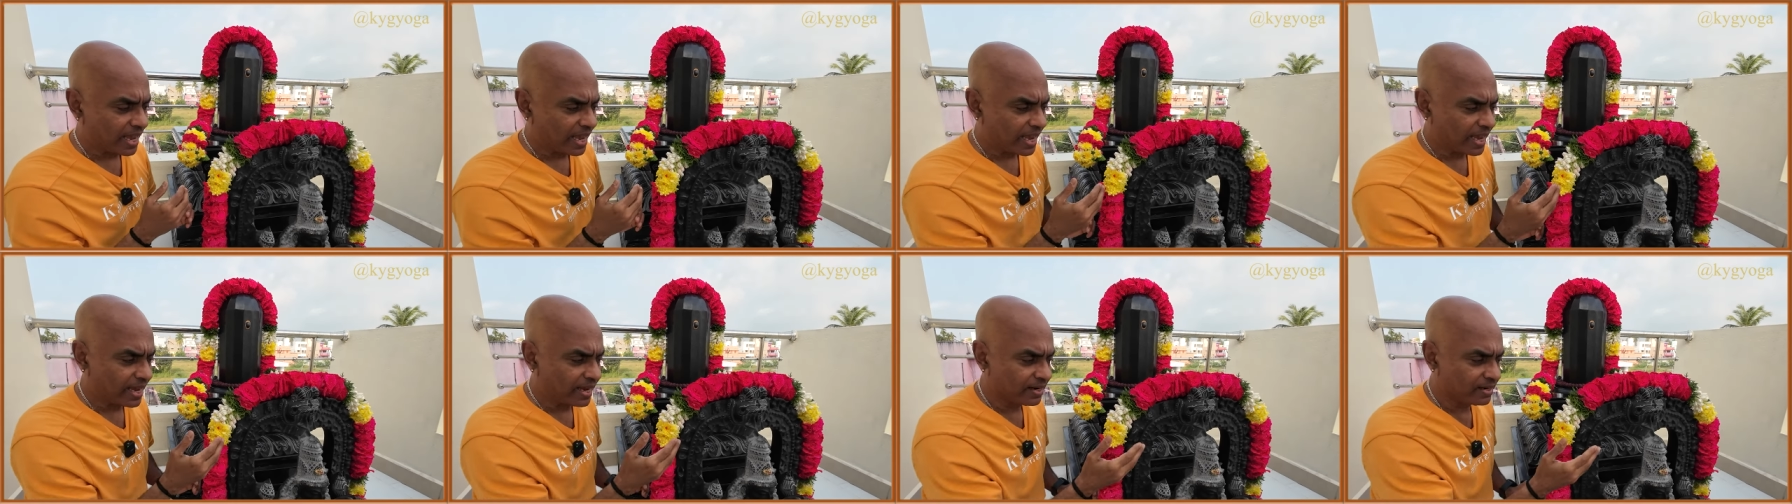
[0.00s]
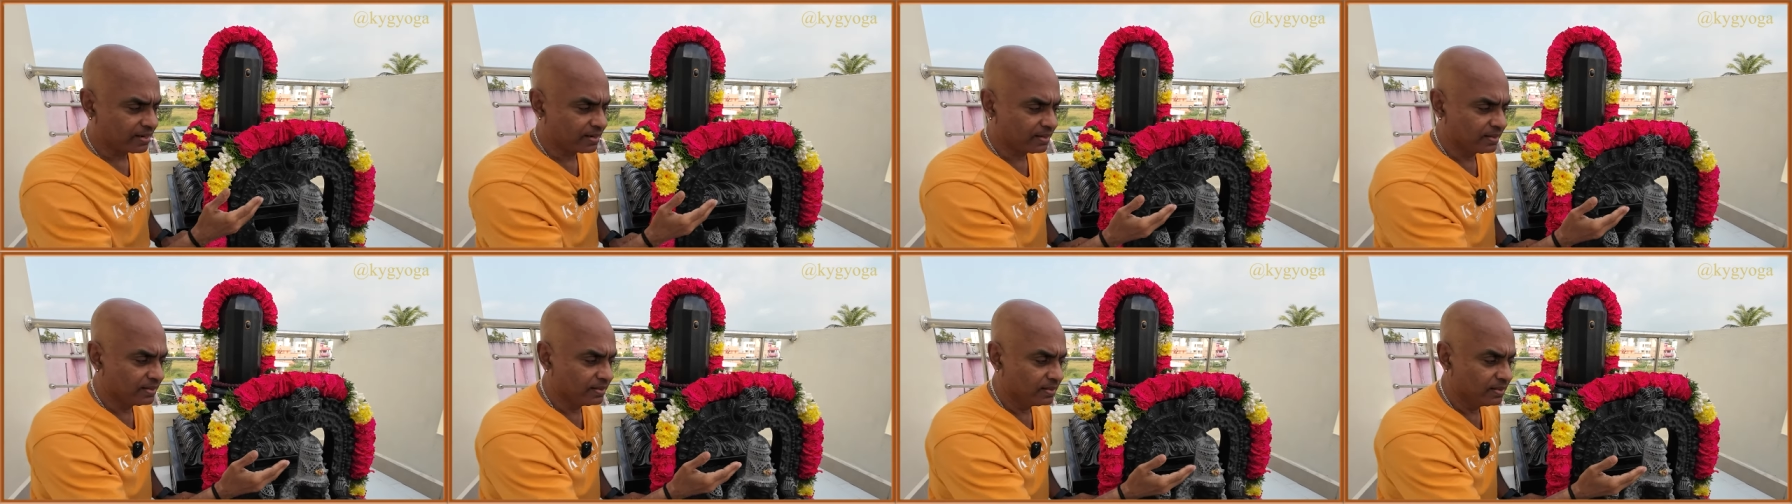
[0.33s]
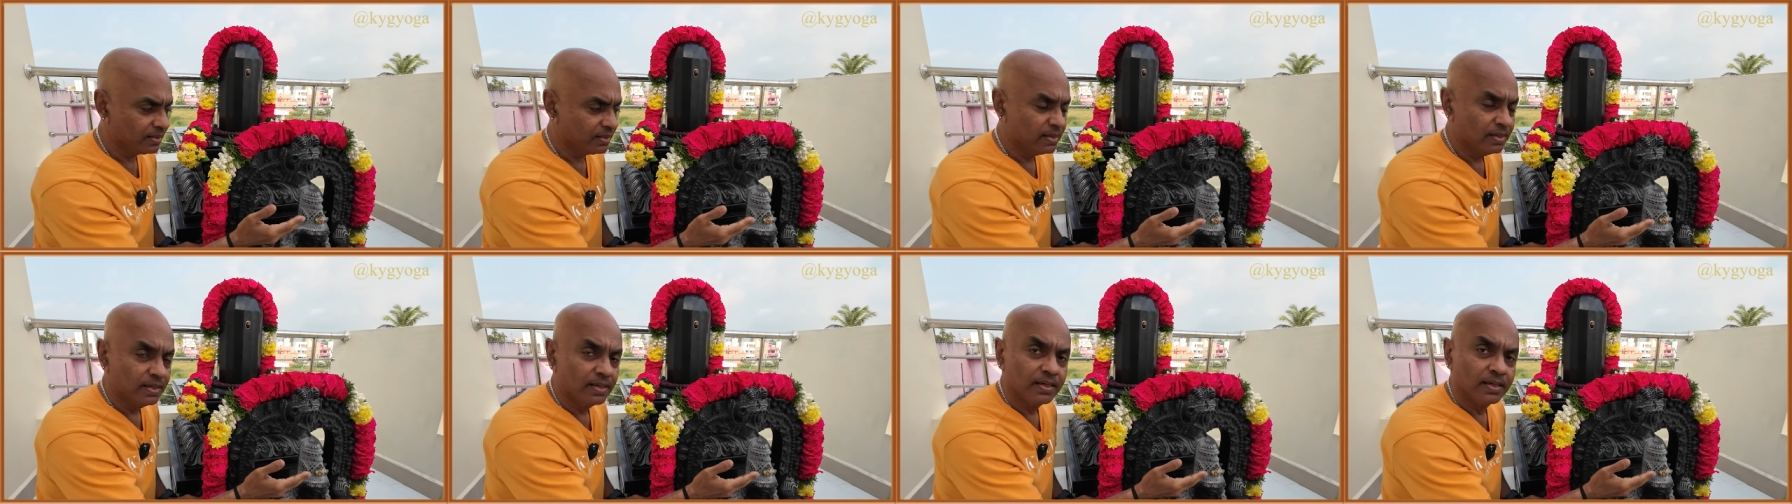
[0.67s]
and
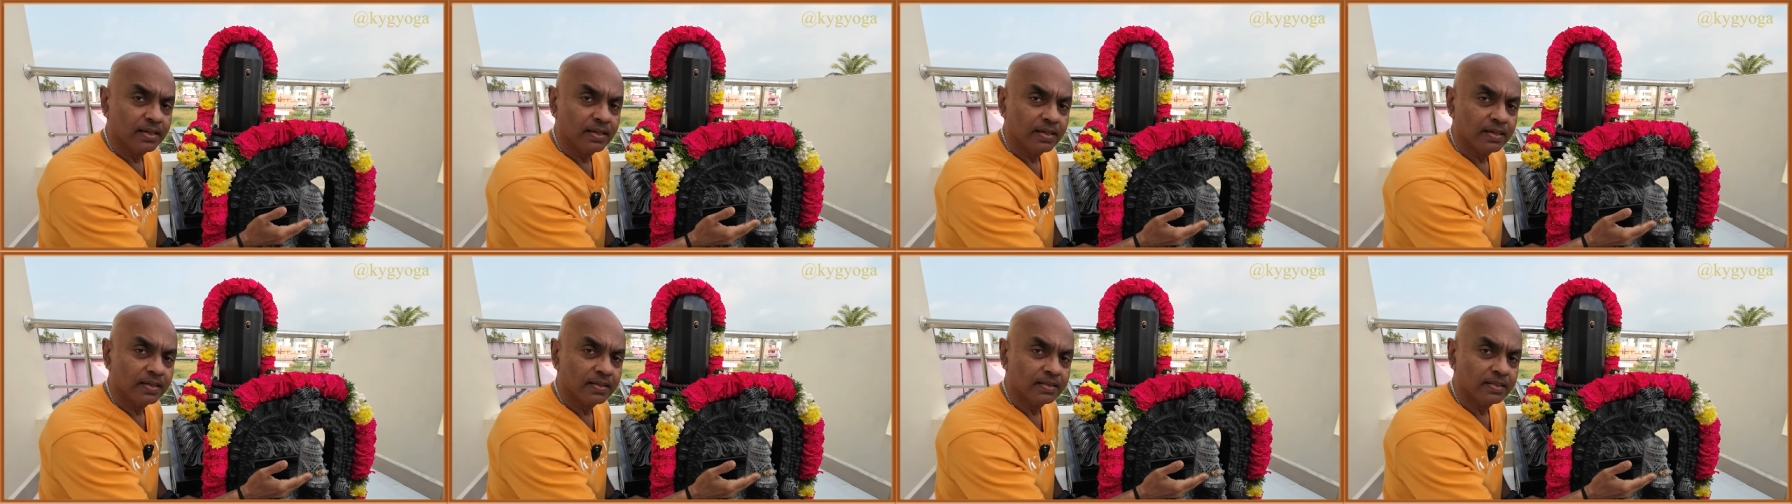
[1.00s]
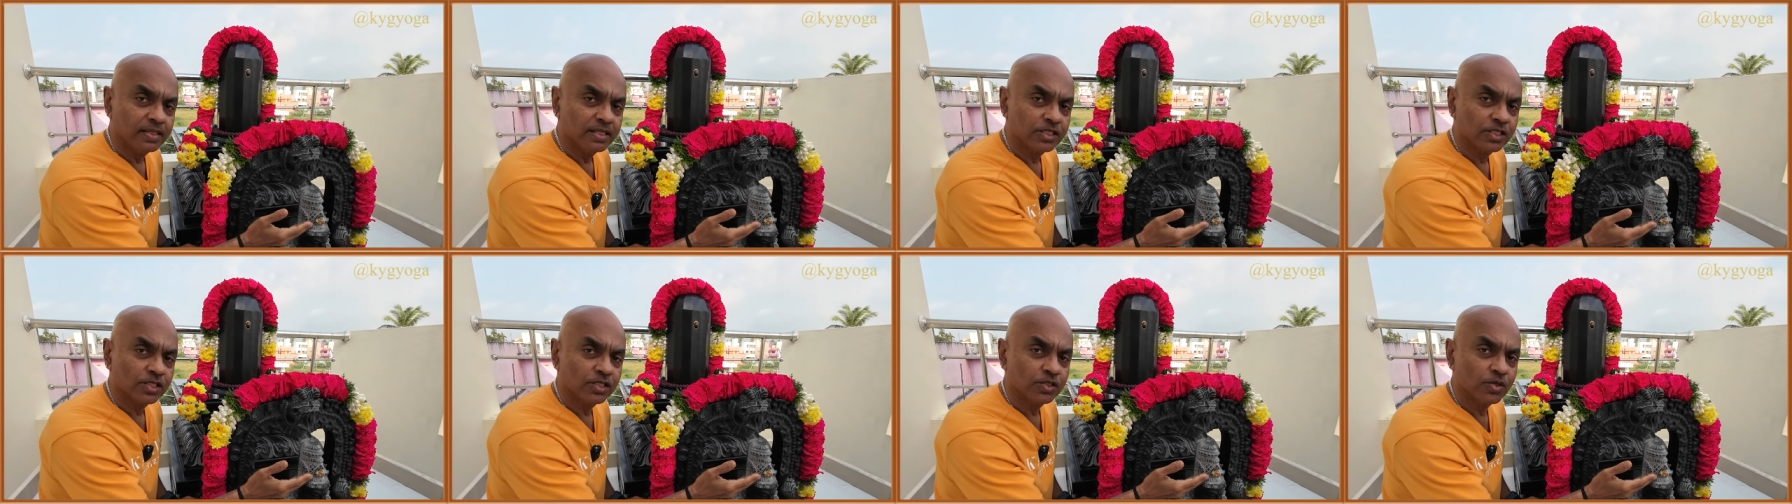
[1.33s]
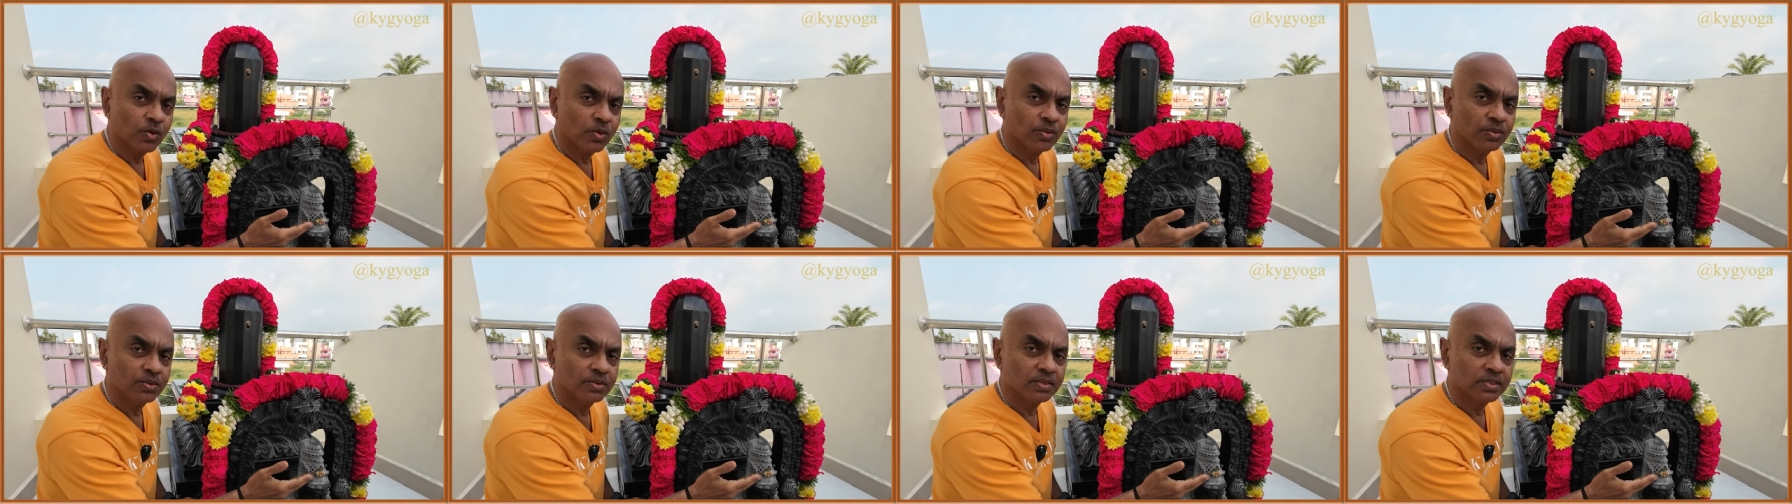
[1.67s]
the
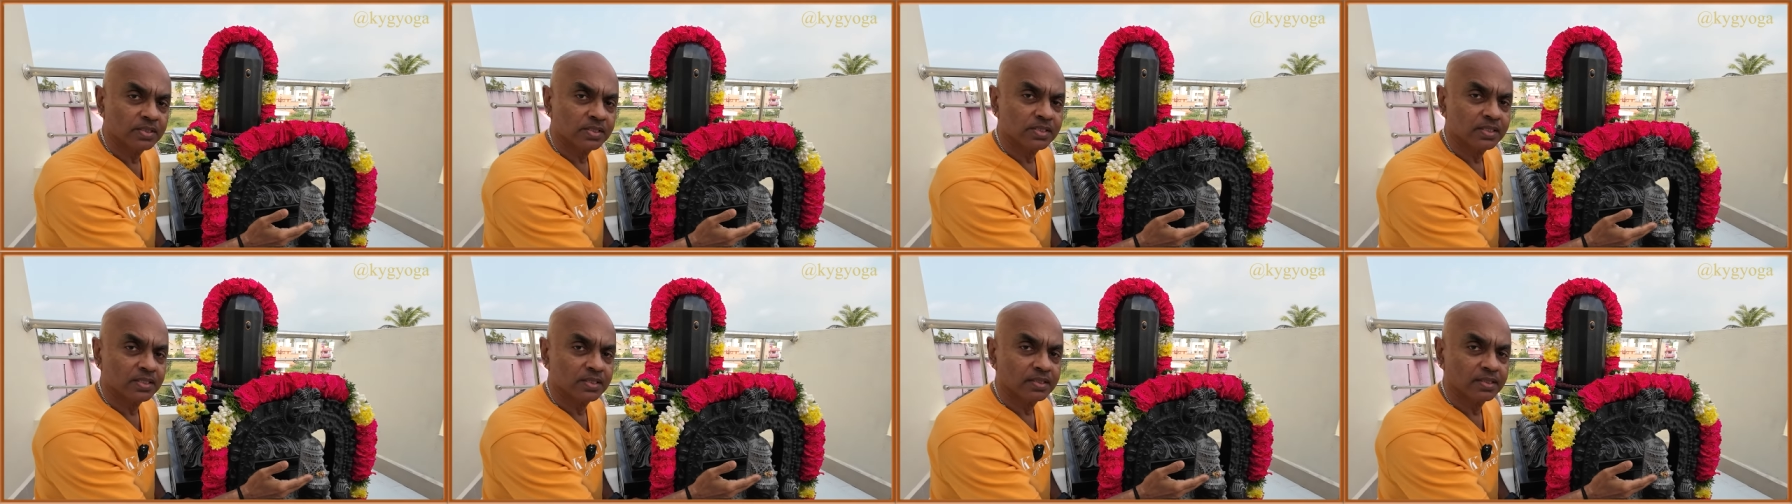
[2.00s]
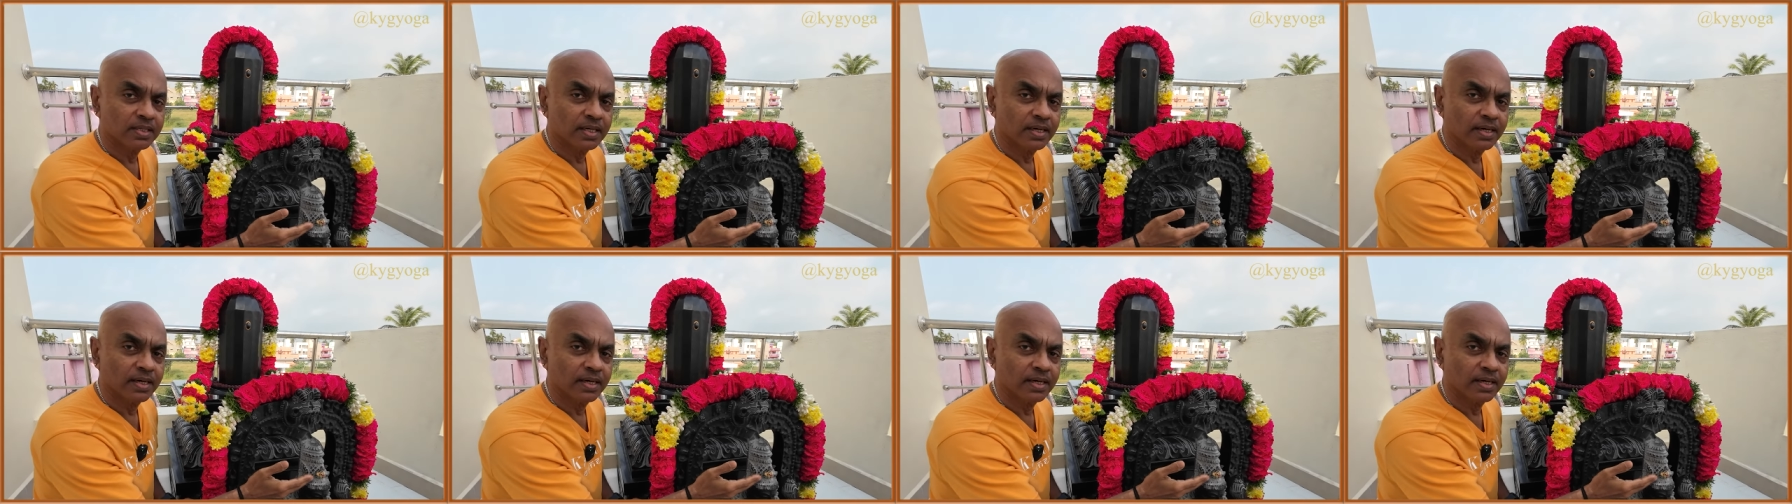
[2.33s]
stones